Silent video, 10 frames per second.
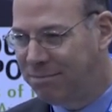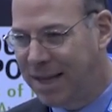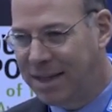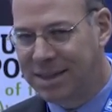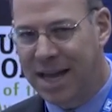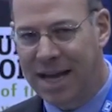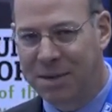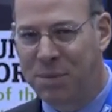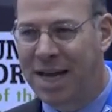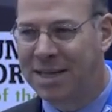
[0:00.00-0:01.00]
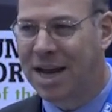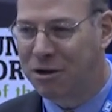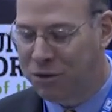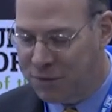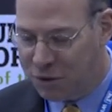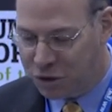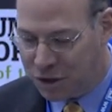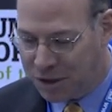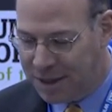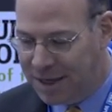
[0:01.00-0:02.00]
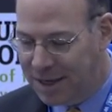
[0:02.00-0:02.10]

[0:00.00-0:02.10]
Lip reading: tends not to be as controversial